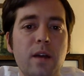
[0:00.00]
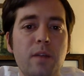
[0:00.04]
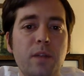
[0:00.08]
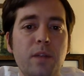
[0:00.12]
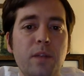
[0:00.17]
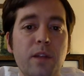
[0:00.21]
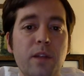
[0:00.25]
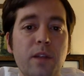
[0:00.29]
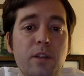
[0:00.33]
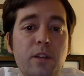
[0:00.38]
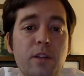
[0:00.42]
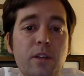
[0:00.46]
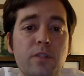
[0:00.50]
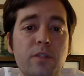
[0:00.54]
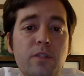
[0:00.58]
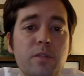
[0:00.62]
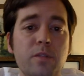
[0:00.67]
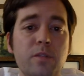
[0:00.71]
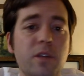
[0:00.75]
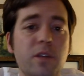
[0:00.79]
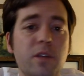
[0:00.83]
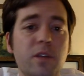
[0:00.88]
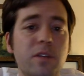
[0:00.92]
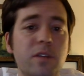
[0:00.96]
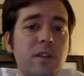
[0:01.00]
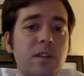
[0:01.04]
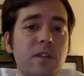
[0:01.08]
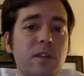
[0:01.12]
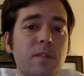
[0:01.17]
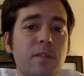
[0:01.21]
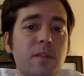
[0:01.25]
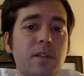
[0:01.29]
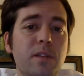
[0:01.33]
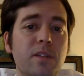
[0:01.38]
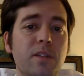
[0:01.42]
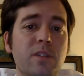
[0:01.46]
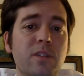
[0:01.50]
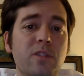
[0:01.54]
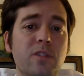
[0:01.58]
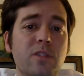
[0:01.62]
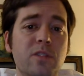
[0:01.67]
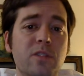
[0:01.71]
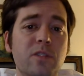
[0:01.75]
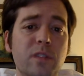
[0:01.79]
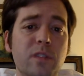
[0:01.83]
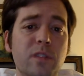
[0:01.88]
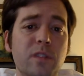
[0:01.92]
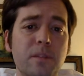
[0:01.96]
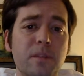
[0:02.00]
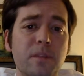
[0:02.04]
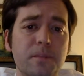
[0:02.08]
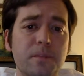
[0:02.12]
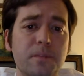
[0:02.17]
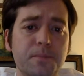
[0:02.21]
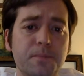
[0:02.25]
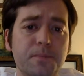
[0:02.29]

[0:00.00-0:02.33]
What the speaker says: players from Chelsea and Manchester City.